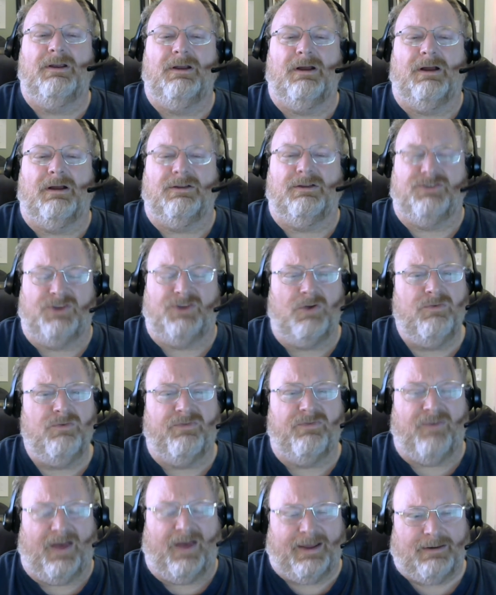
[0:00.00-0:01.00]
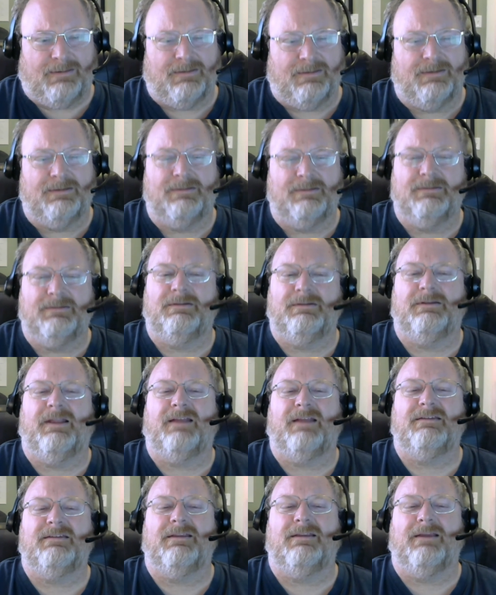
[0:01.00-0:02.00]
uh, Zone Fighter,
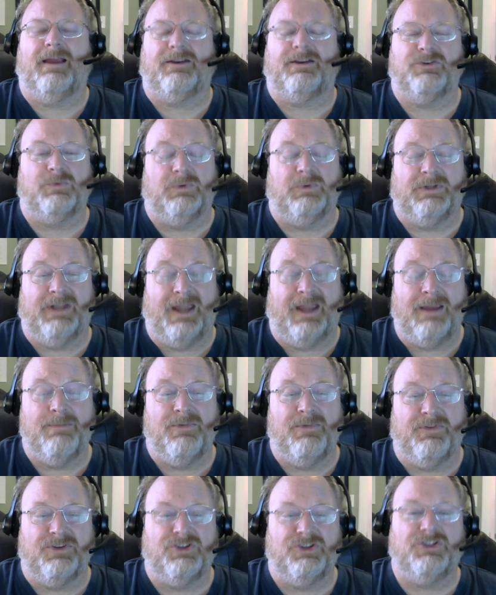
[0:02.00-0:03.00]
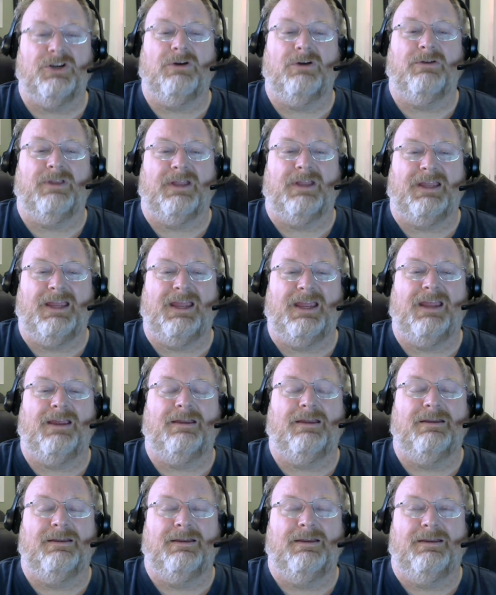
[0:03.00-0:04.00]
that's the actual name of the show that he
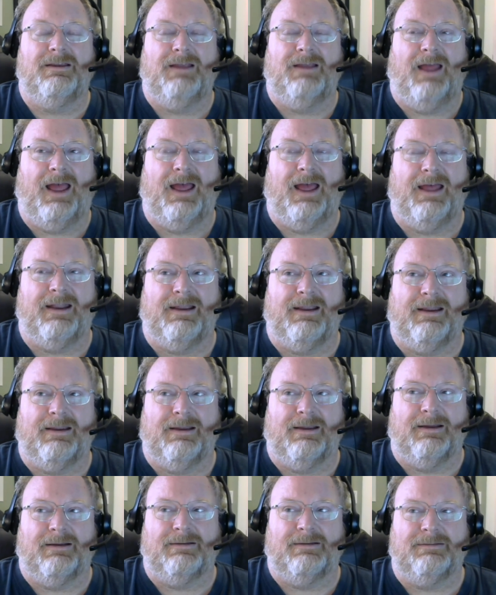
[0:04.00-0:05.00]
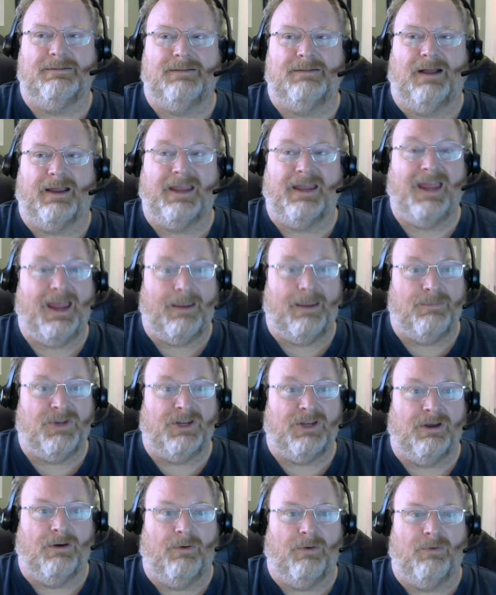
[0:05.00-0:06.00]
had a, uh, a
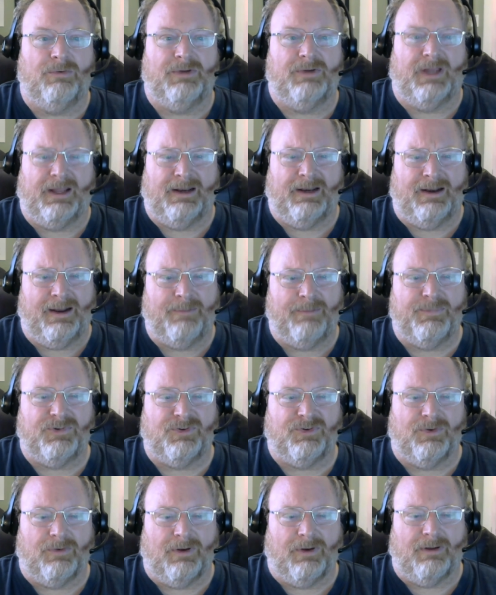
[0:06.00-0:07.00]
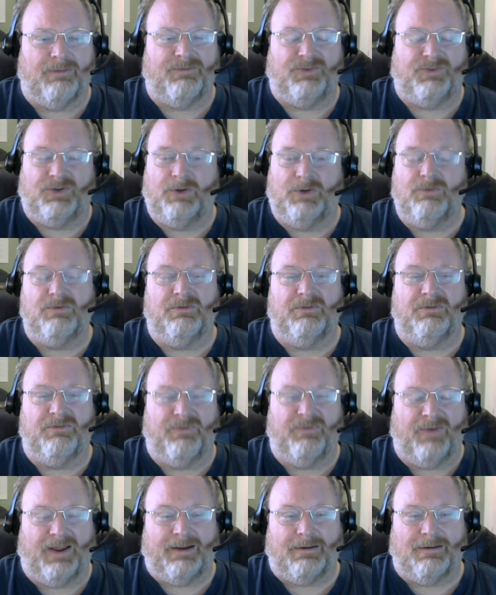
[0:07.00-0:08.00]
cameo in an episode of Zone
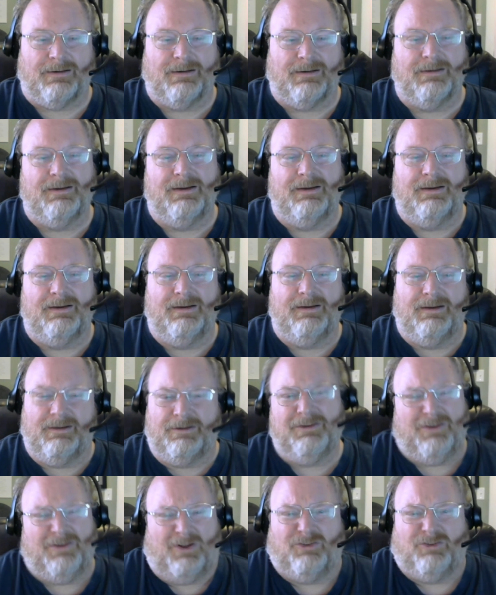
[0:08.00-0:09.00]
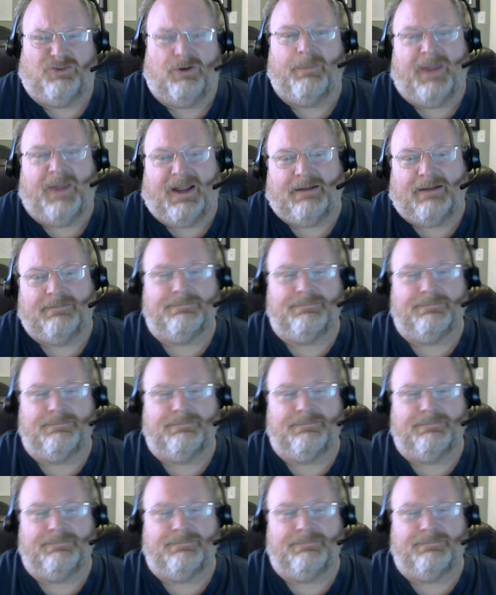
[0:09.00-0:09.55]
Fighter. It's Ultraman,